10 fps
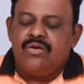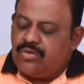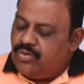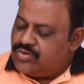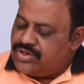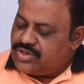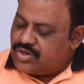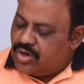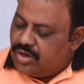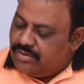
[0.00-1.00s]
Closing
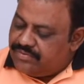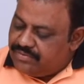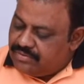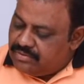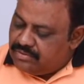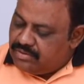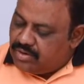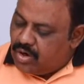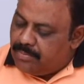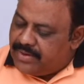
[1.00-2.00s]
stock of
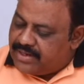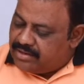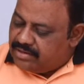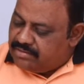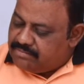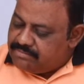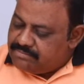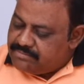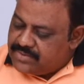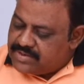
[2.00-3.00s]
raw material,
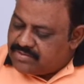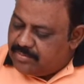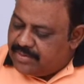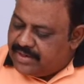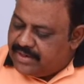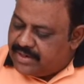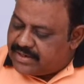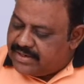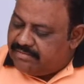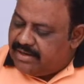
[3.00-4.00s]
this will be
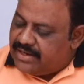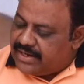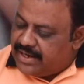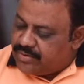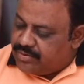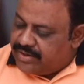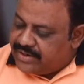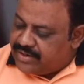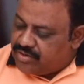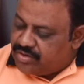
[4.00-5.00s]
deducted while
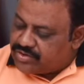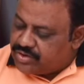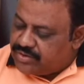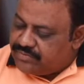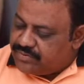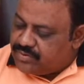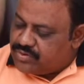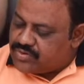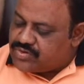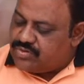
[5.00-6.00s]
calculating cost of
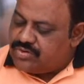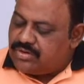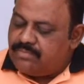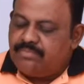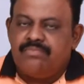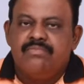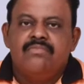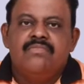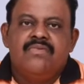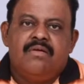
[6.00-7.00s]
goods sold.
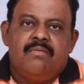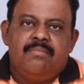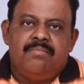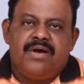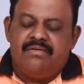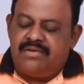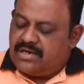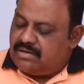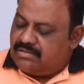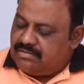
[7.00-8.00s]

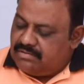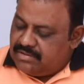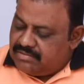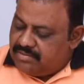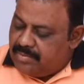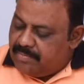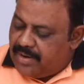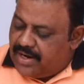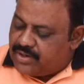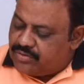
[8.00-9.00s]
Power will be
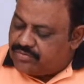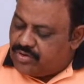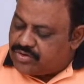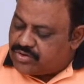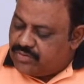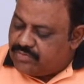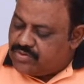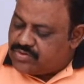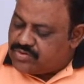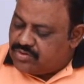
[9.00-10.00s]
part of cost of
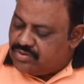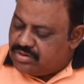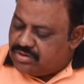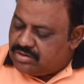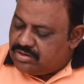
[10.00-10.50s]
goods sold.